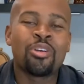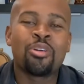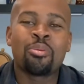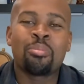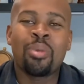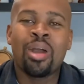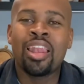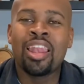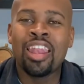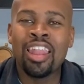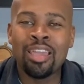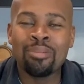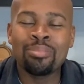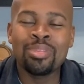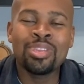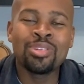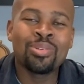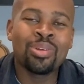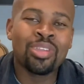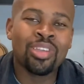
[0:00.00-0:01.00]
But let
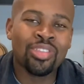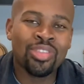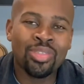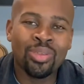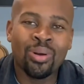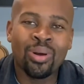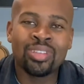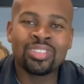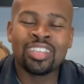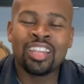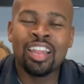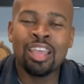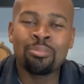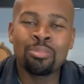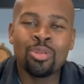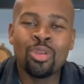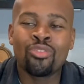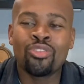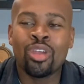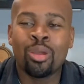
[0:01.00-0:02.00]
me know your thoughts. Let me
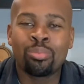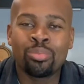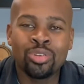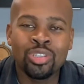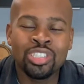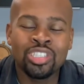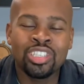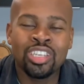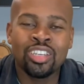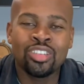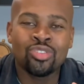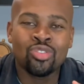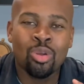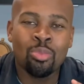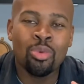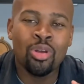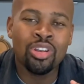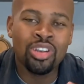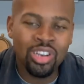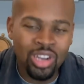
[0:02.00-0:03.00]
know if you appreciate this rum
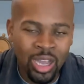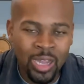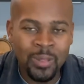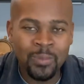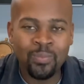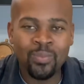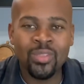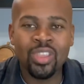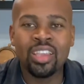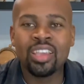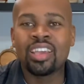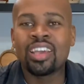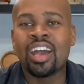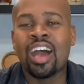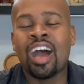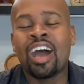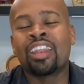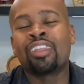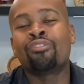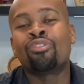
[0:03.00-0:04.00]
or not.
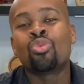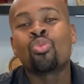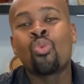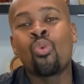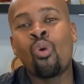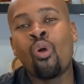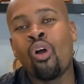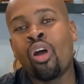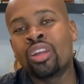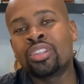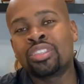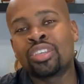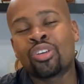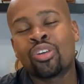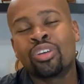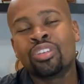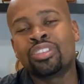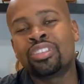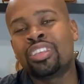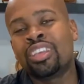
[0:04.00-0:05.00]
And if you want to
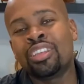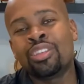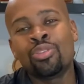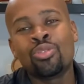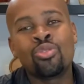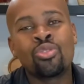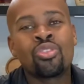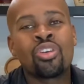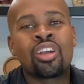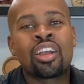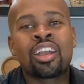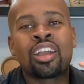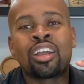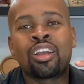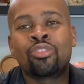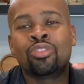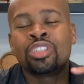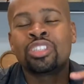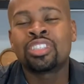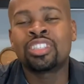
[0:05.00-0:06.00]
continue
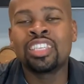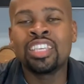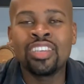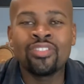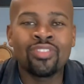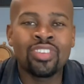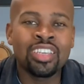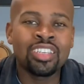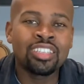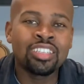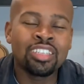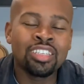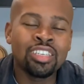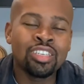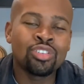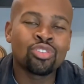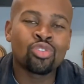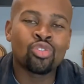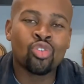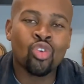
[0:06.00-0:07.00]
receiving
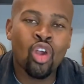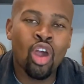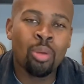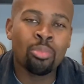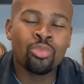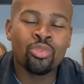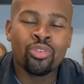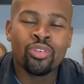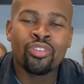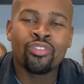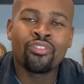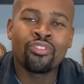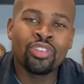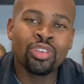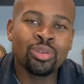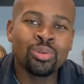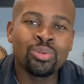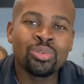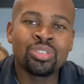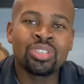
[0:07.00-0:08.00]
these rum
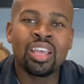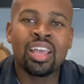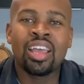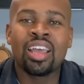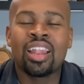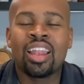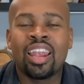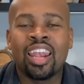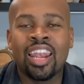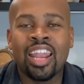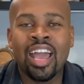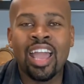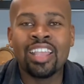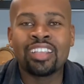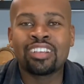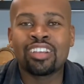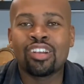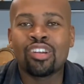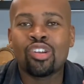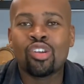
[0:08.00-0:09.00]
reviews,
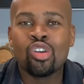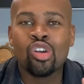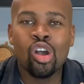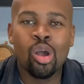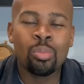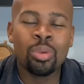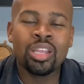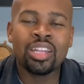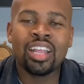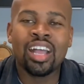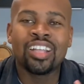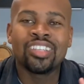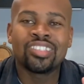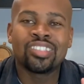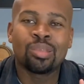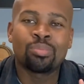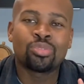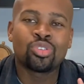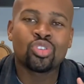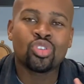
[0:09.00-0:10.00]
like, comment, and
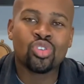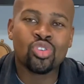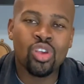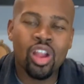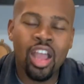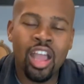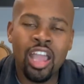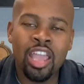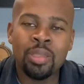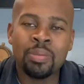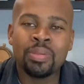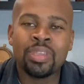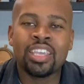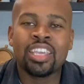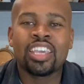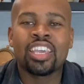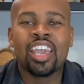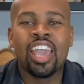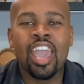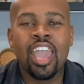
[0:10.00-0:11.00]
subscribe.
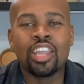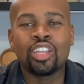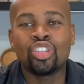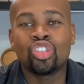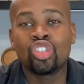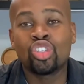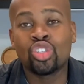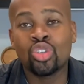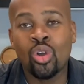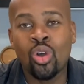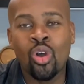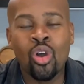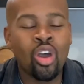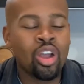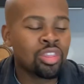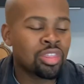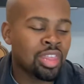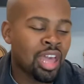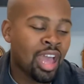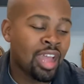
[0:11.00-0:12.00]
Ensure
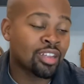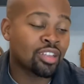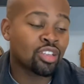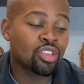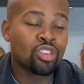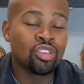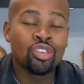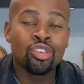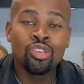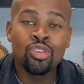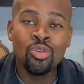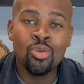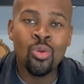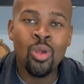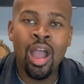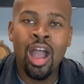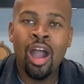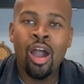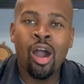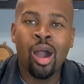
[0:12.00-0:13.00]
that you
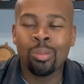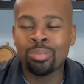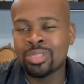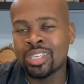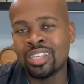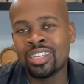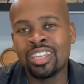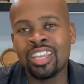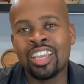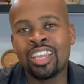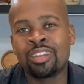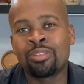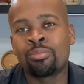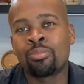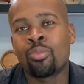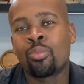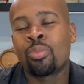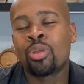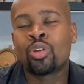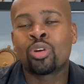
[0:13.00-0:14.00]
are up to
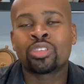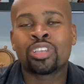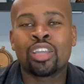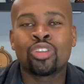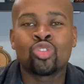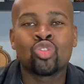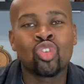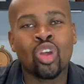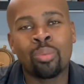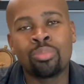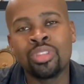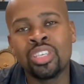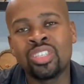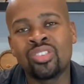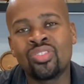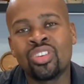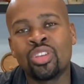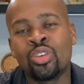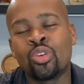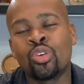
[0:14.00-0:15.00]
date, because I drop these
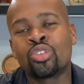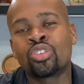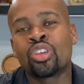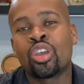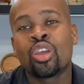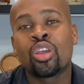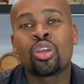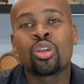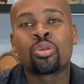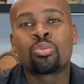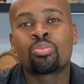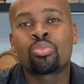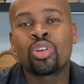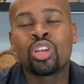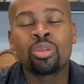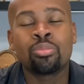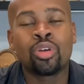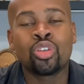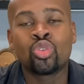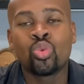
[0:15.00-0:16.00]
videos pretty
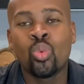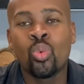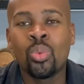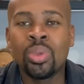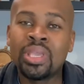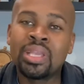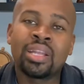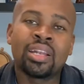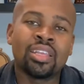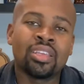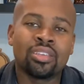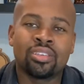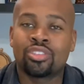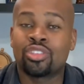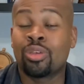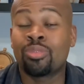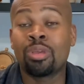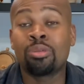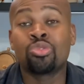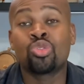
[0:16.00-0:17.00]
much weekly,
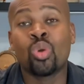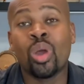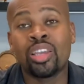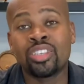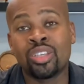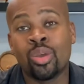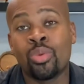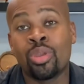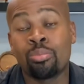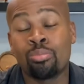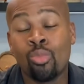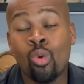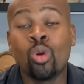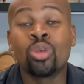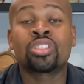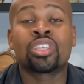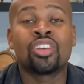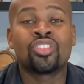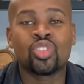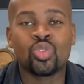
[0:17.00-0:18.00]
sometimes twice a week,
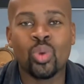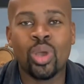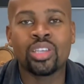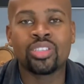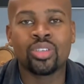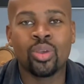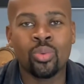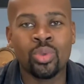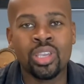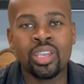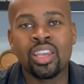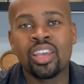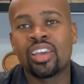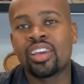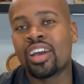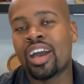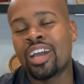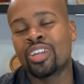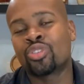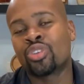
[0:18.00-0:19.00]
most times twice a week.
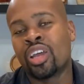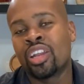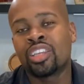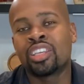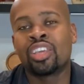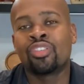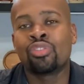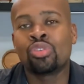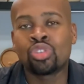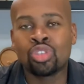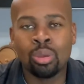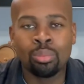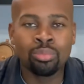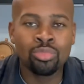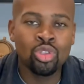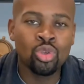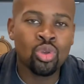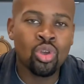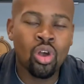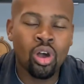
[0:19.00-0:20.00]
I try to give you some
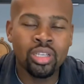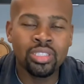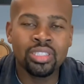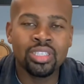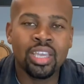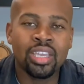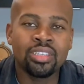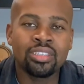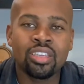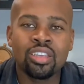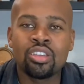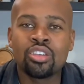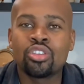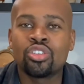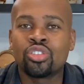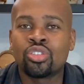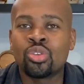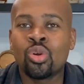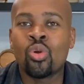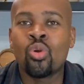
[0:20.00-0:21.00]
new content.
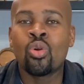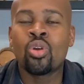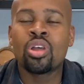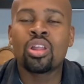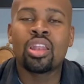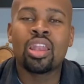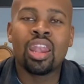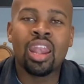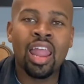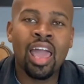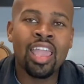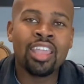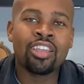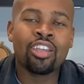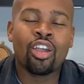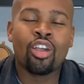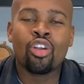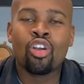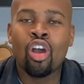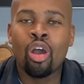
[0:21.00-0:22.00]
So
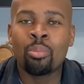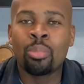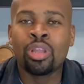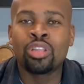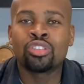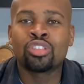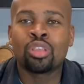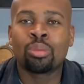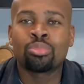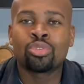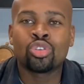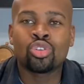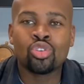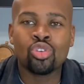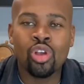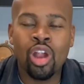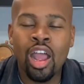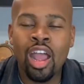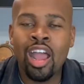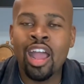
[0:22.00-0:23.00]
like, comment,
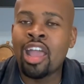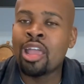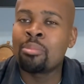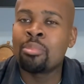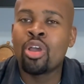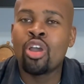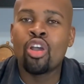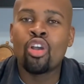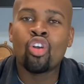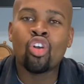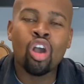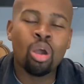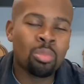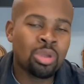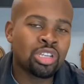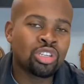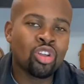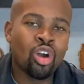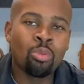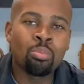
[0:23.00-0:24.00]
subscribe,
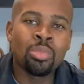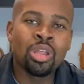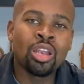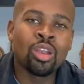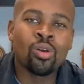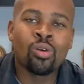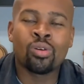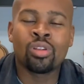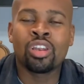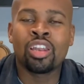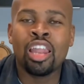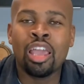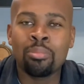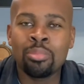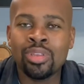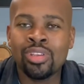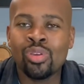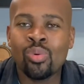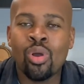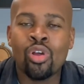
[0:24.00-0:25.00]
comment down below. Let
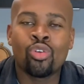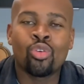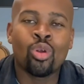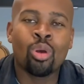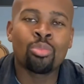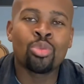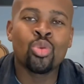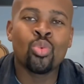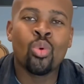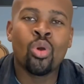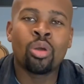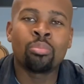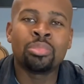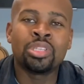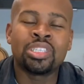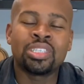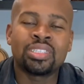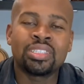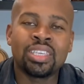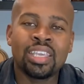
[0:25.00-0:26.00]
me know what rum you want me
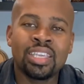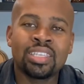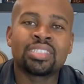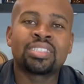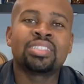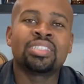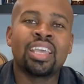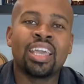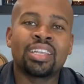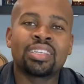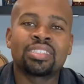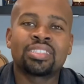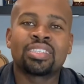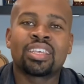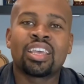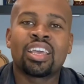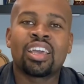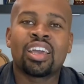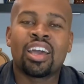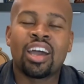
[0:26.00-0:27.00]
to taste next,
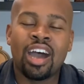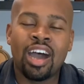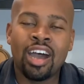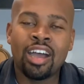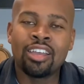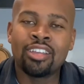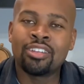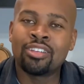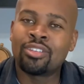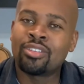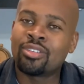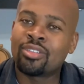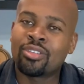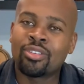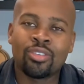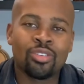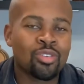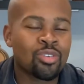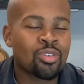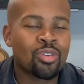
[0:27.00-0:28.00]
and
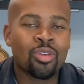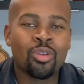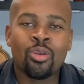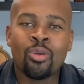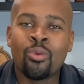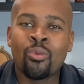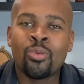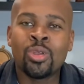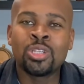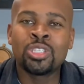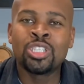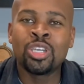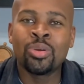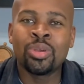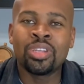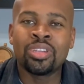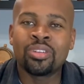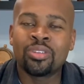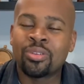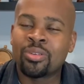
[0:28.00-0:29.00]
we'll do
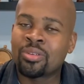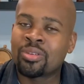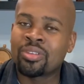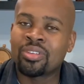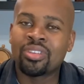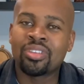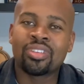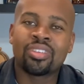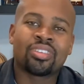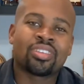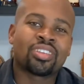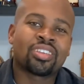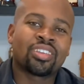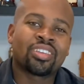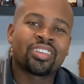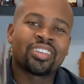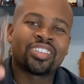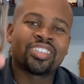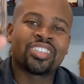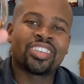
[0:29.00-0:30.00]
it.
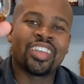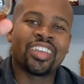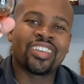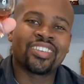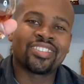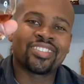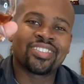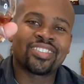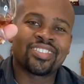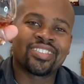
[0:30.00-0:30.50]
Cheers.